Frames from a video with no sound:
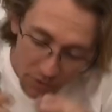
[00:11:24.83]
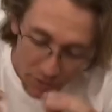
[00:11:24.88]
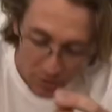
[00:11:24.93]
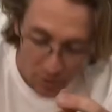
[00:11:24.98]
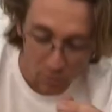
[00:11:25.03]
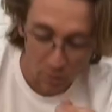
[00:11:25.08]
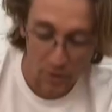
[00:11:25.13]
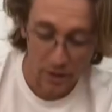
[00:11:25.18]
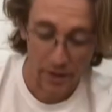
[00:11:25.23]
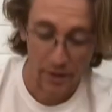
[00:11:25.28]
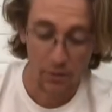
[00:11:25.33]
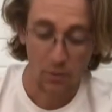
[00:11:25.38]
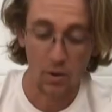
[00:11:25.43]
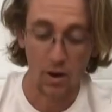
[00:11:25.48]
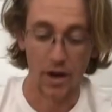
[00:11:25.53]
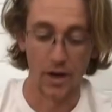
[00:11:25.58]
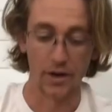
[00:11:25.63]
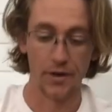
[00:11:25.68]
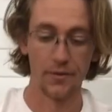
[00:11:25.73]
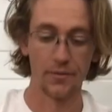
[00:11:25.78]
to what I
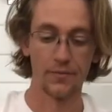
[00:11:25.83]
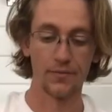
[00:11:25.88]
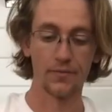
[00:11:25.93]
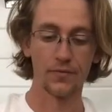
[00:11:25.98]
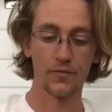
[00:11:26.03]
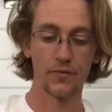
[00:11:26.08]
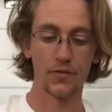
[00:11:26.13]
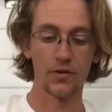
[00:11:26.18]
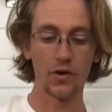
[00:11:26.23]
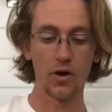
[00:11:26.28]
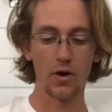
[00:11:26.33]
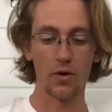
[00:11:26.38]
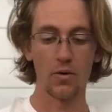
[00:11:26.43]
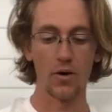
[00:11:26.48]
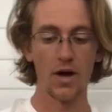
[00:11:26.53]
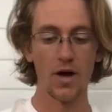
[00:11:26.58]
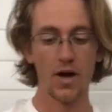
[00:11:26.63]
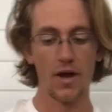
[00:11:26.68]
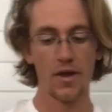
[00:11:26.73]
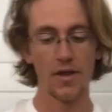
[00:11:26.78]
want. So
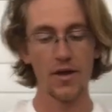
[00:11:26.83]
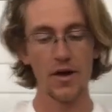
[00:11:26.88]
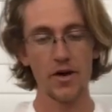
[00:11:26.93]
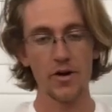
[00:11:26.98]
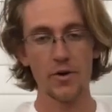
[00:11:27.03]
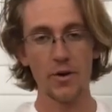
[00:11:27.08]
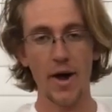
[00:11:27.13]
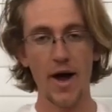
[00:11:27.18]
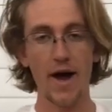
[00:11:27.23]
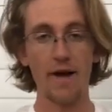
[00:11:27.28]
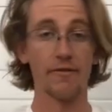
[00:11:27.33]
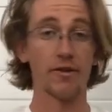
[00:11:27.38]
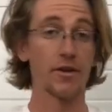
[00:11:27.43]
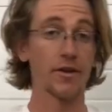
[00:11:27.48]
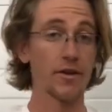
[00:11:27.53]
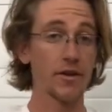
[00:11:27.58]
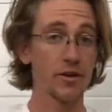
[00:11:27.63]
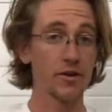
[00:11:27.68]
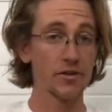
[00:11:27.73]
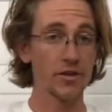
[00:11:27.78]
there you have it.
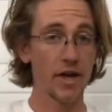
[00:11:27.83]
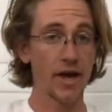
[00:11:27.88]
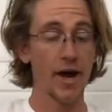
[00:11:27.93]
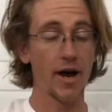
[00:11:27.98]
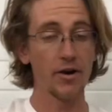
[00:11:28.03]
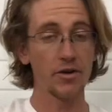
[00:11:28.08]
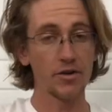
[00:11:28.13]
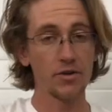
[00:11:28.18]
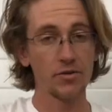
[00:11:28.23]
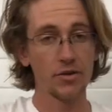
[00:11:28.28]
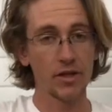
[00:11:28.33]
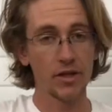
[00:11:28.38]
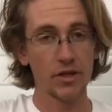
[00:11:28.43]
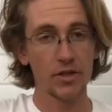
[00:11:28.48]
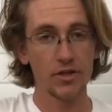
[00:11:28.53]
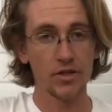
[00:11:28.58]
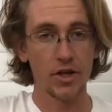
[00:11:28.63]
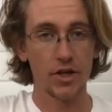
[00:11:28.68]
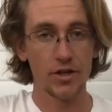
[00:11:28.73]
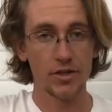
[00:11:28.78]
There's how you can
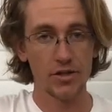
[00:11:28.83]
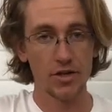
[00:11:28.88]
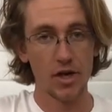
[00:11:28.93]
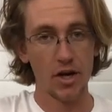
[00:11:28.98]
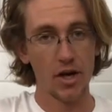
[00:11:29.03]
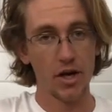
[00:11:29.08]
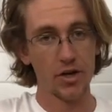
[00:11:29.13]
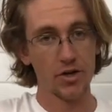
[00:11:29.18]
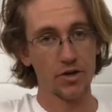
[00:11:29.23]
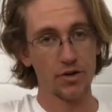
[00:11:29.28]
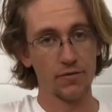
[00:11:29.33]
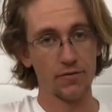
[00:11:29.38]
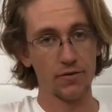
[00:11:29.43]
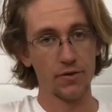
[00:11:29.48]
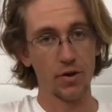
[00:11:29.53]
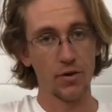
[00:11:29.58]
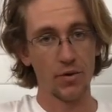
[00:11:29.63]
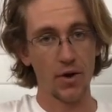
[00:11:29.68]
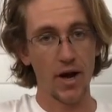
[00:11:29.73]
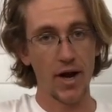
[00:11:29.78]
adjust your
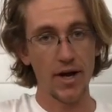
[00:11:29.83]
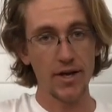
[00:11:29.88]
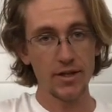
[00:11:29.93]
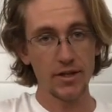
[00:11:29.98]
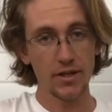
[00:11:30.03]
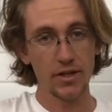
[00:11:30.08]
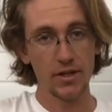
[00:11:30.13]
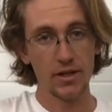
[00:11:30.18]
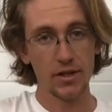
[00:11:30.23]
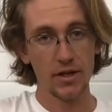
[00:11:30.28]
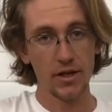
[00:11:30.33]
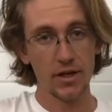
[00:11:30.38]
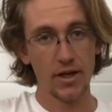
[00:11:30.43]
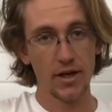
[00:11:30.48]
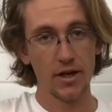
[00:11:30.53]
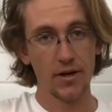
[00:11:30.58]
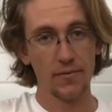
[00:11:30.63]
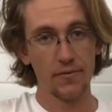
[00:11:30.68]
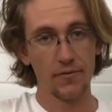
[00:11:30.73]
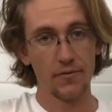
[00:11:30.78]
float height
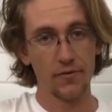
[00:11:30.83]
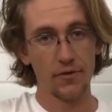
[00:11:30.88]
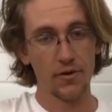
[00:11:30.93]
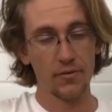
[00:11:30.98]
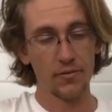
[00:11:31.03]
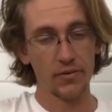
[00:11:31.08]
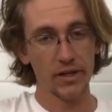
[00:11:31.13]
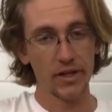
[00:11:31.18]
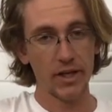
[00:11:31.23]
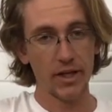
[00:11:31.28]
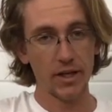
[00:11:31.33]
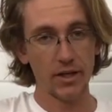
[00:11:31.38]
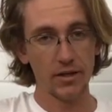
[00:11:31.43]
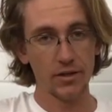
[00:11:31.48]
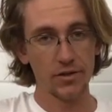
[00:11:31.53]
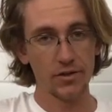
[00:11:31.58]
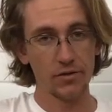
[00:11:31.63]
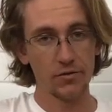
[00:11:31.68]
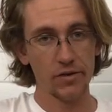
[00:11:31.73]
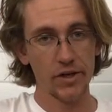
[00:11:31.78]
from
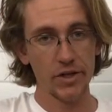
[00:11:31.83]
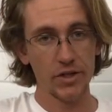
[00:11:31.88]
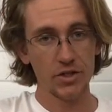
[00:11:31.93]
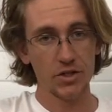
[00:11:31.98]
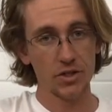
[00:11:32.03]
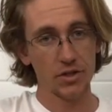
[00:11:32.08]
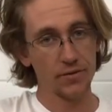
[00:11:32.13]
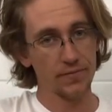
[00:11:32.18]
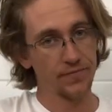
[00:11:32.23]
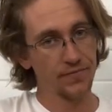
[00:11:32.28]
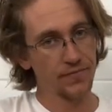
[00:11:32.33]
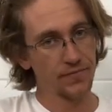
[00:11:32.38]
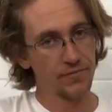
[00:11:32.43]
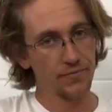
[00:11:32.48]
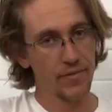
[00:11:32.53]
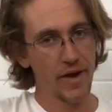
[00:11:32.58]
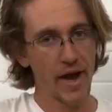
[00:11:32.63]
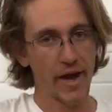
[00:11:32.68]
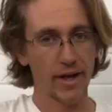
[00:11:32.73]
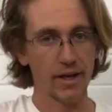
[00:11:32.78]
lean to rich,
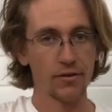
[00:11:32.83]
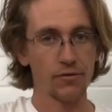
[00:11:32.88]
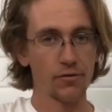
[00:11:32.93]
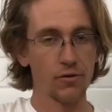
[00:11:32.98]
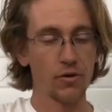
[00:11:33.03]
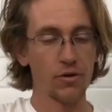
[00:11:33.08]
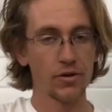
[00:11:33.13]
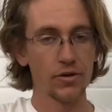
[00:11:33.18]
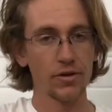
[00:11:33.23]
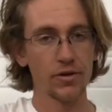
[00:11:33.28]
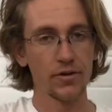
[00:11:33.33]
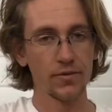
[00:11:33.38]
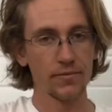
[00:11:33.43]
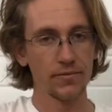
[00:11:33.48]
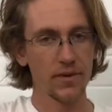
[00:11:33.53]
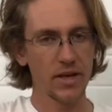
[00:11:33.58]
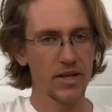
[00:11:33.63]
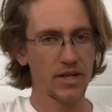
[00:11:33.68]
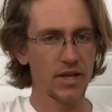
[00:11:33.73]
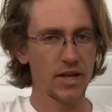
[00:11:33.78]
back and forth,
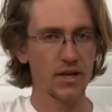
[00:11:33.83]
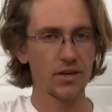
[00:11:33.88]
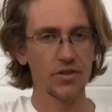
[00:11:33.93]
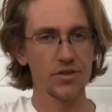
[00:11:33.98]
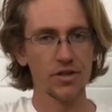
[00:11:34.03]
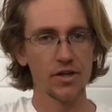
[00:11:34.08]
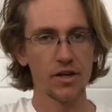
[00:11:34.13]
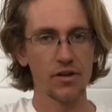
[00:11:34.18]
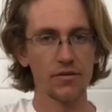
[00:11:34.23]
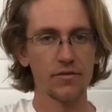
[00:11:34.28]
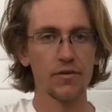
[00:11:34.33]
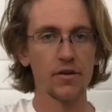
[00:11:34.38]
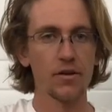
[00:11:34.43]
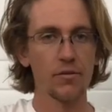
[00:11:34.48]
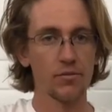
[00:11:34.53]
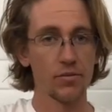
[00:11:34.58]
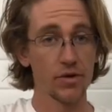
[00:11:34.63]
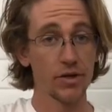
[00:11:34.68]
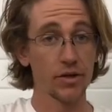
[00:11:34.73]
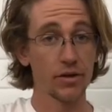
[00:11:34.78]
get yourself
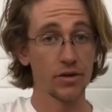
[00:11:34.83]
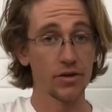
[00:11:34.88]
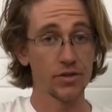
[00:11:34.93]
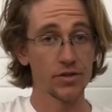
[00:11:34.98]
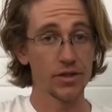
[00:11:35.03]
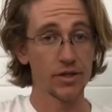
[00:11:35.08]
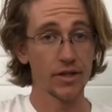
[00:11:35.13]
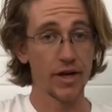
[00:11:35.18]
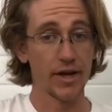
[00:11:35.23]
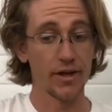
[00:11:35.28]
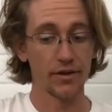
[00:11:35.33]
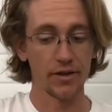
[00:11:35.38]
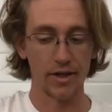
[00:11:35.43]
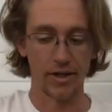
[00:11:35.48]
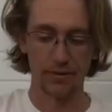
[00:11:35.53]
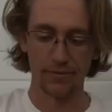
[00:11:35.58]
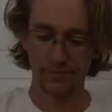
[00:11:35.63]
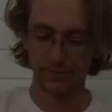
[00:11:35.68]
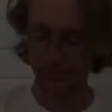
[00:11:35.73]
pretty close to dialed in.